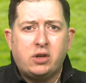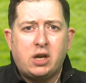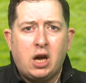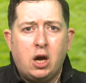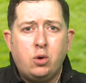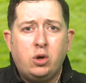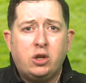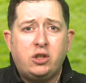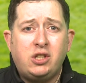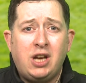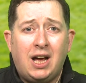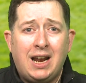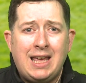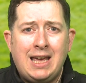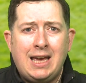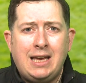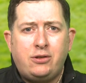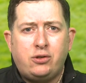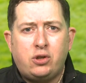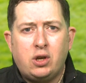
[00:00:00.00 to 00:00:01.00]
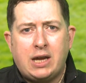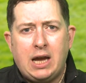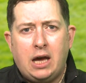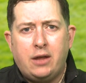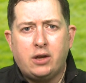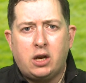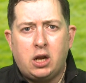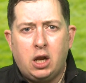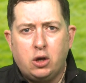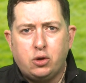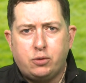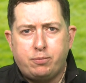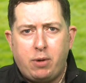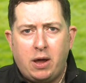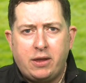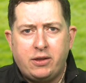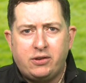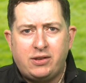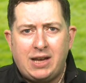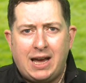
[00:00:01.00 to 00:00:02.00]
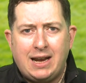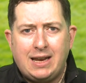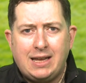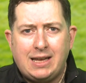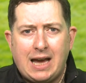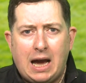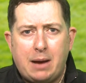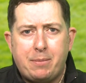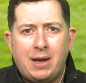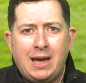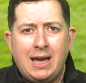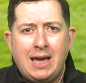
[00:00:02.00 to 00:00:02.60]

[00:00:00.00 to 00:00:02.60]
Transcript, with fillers: ago, Tully East took out the Close Brothers handicap.